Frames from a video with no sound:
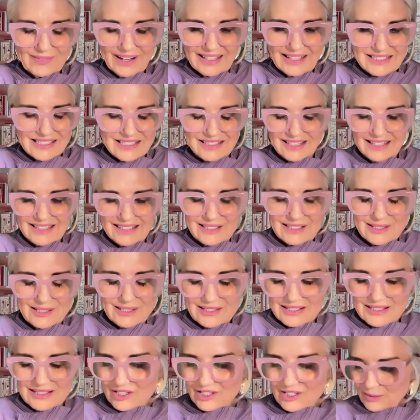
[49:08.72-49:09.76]

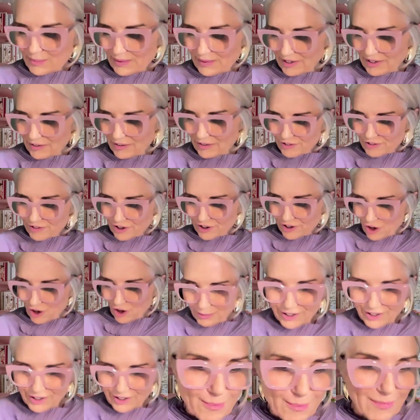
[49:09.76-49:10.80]
It's just been a
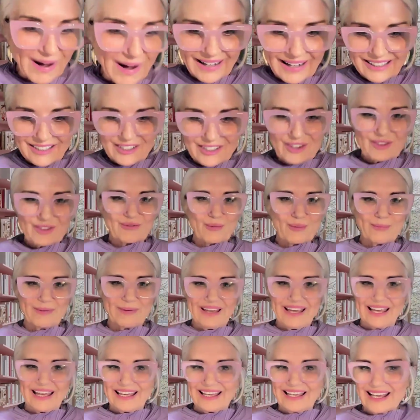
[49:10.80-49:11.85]
phenomenal month for
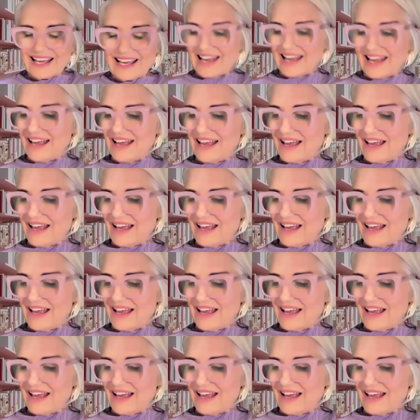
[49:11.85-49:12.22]
me.